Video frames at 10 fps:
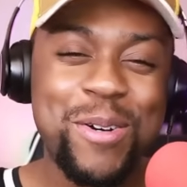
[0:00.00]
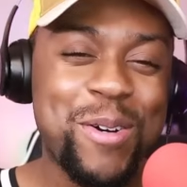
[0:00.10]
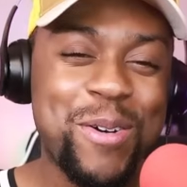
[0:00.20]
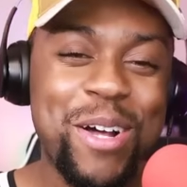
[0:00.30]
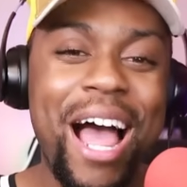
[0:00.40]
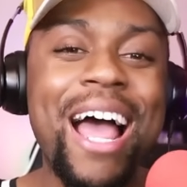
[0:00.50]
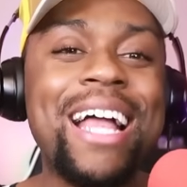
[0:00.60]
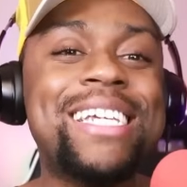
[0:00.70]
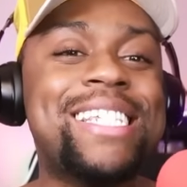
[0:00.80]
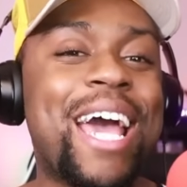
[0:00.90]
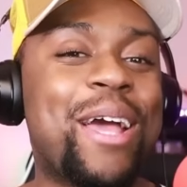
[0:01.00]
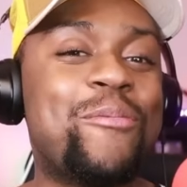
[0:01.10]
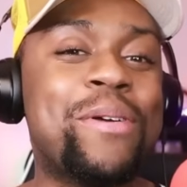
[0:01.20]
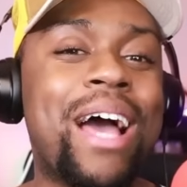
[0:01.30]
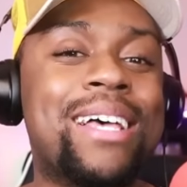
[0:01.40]
I just hate
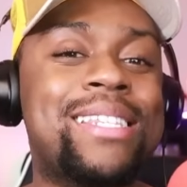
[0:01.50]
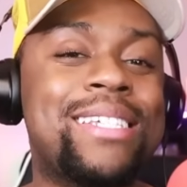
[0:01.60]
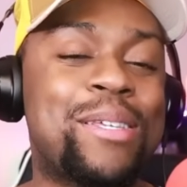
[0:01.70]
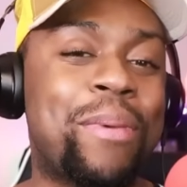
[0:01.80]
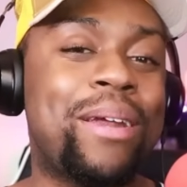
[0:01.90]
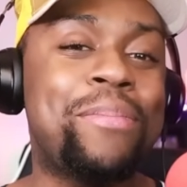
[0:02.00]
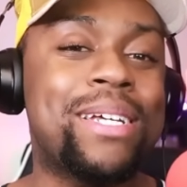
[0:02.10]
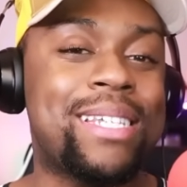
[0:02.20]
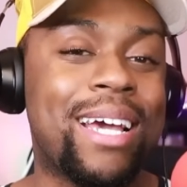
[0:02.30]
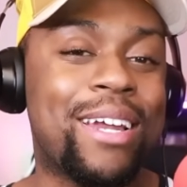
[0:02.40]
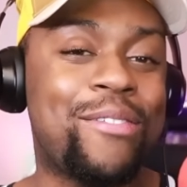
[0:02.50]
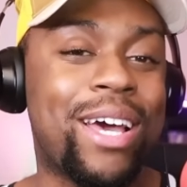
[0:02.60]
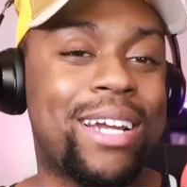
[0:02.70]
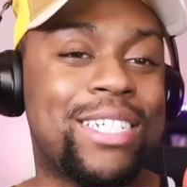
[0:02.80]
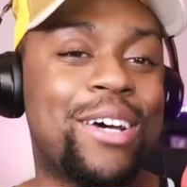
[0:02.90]
when I see somebody being taken
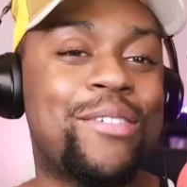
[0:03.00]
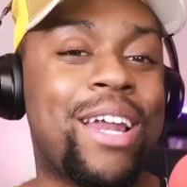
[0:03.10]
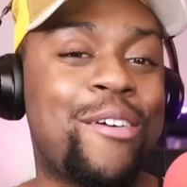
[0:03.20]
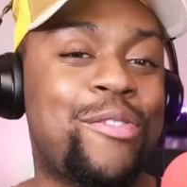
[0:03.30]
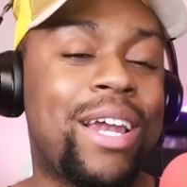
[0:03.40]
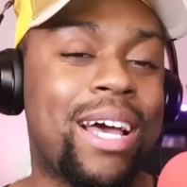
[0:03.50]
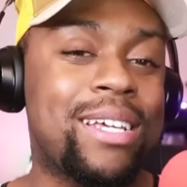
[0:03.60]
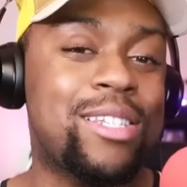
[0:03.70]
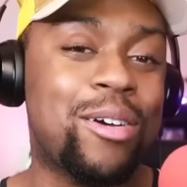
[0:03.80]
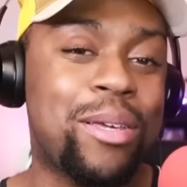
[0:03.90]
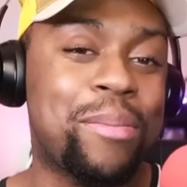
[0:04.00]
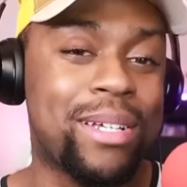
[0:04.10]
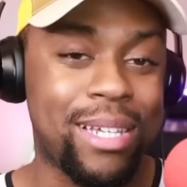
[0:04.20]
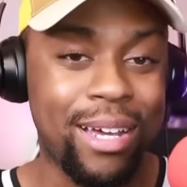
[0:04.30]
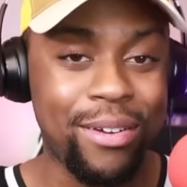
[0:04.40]
advantage of. And I feel like he's low-key being
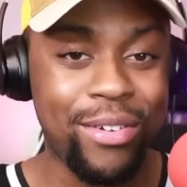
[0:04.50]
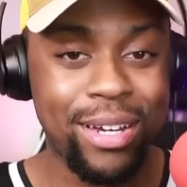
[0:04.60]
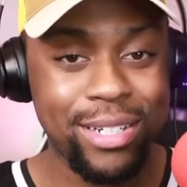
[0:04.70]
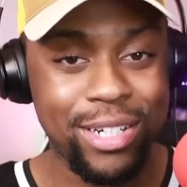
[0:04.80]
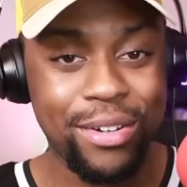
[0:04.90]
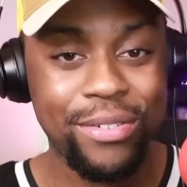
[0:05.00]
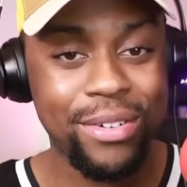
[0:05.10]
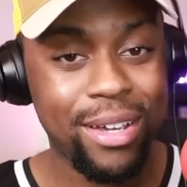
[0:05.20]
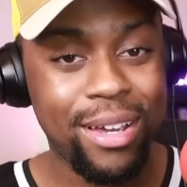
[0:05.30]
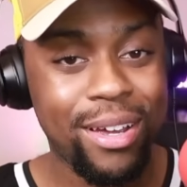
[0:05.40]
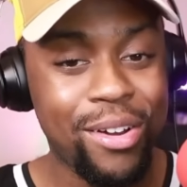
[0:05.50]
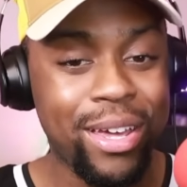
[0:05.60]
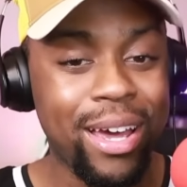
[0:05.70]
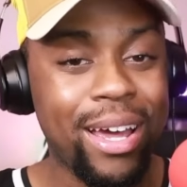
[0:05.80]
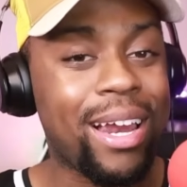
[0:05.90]
taken advantage of.
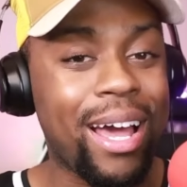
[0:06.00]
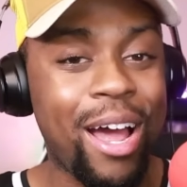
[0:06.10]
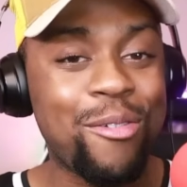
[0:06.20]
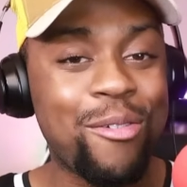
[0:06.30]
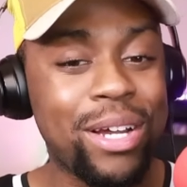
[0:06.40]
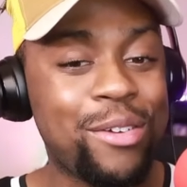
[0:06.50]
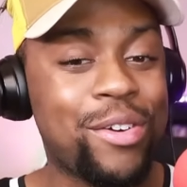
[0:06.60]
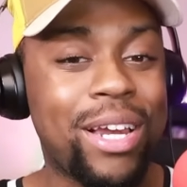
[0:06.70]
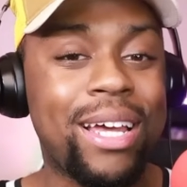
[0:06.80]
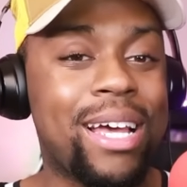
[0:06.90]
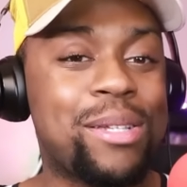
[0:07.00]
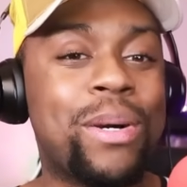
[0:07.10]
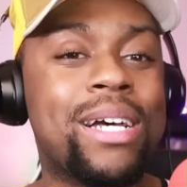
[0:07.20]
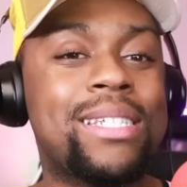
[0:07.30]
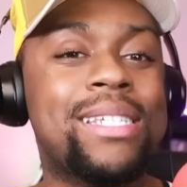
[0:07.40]
Okay. Like I really feel like he has
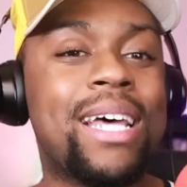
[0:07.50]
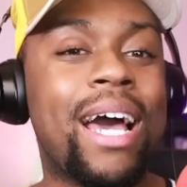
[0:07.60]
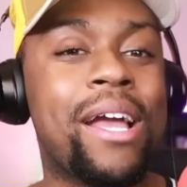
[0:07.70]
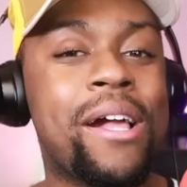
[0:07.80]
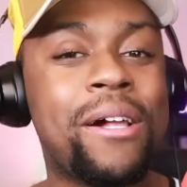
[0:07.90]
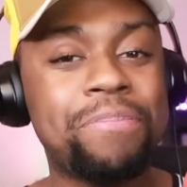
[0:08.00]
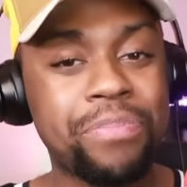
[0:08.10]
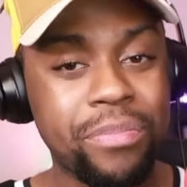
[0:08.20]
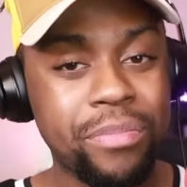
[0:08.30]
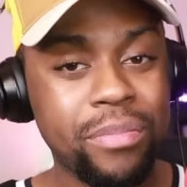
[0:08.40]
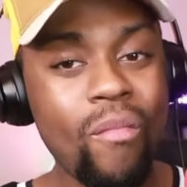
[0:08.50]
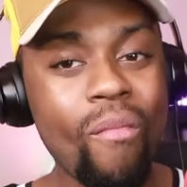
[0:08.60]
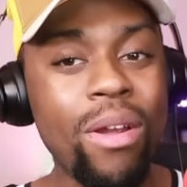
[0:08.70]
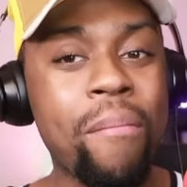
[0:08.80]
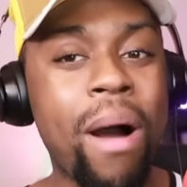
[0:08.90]
because it's like
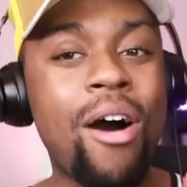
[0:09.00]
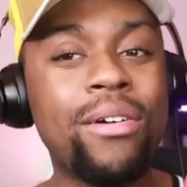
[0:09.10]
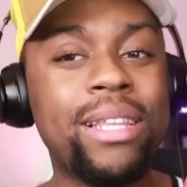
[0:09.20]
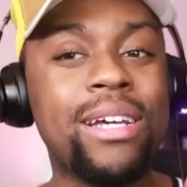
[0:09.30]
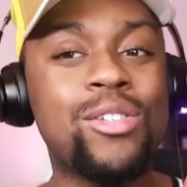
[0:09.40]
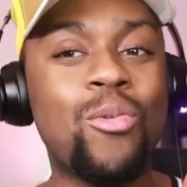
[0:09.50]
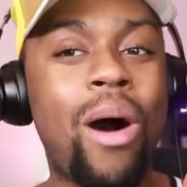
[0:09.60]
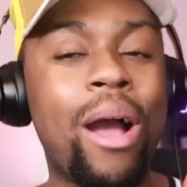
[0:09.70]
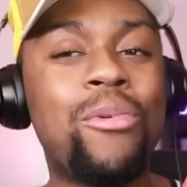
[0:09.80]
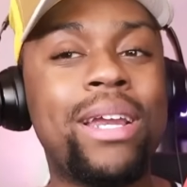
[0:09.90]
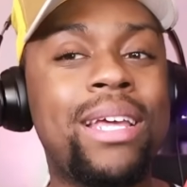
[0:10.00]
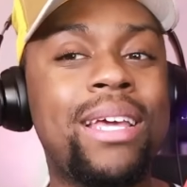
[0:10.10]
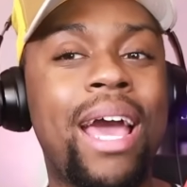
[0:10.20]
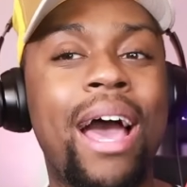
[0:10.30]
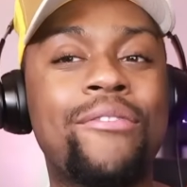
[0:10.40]
my whole thing is why would he
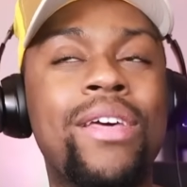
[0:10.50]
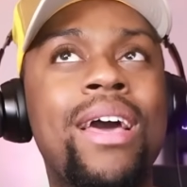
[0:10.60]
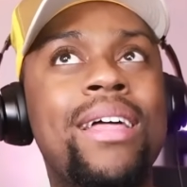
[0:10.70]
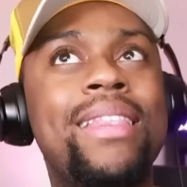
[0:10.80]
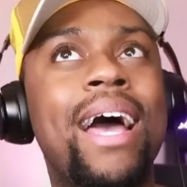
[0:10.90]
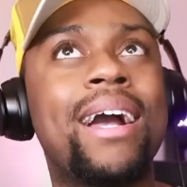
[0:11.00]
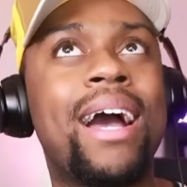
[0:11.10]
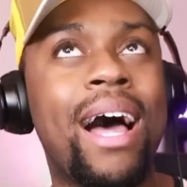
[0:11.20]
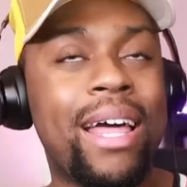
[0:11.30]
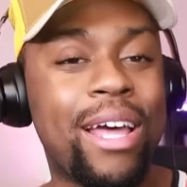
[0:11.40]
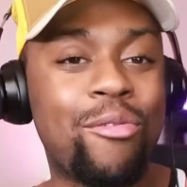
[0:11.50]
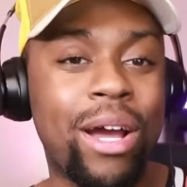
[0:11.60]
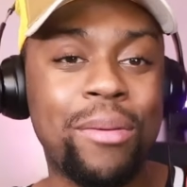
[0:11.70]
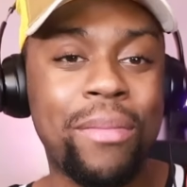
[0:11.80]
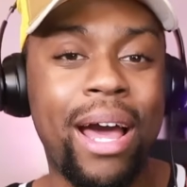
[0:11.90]
have that
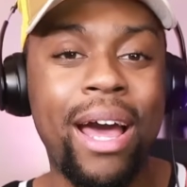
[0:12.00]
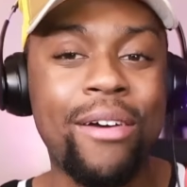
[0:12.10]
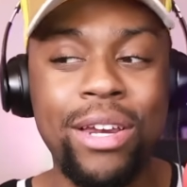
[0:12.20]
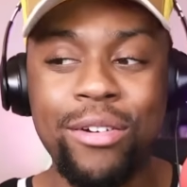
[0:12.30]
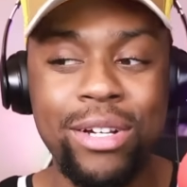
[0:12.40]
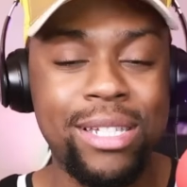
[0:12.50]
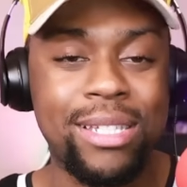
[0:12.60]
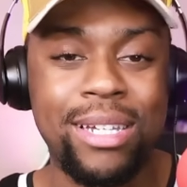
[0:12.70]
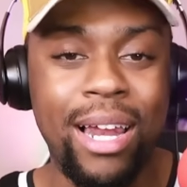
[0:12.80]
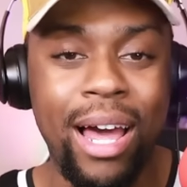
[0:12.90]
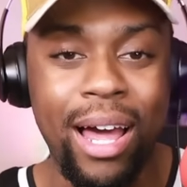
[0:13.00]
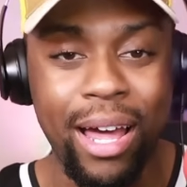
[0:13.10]
random guy have any reason to lie?